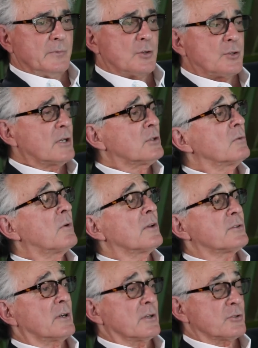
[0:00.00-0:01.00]
Chateau
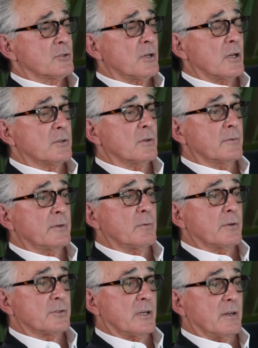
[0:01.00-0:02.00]
Rothschild, Chateau Lafite
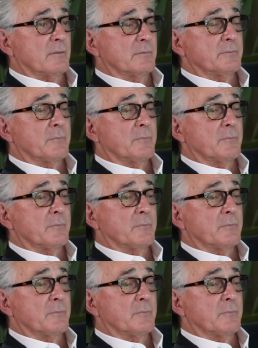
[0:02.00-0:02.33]
Rothschild.